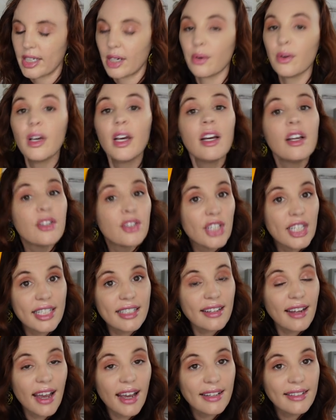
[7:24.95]
So
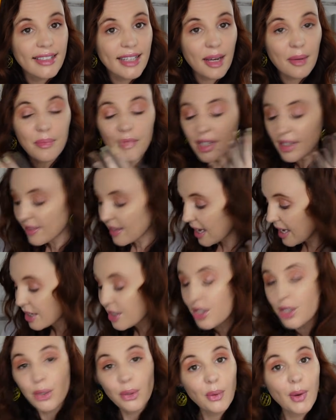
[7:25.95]
just a heads up that they
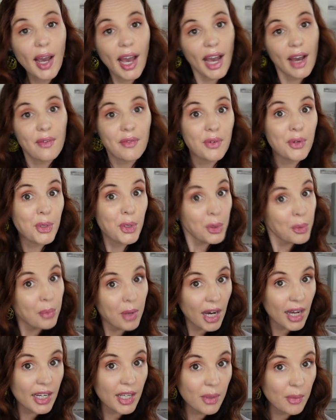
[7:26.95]
do have new
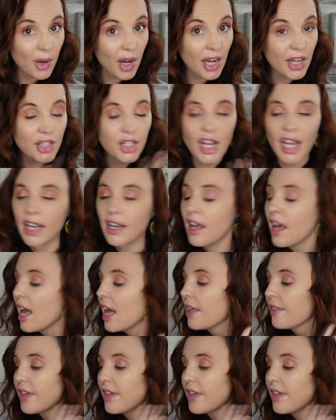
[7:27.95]
body wash and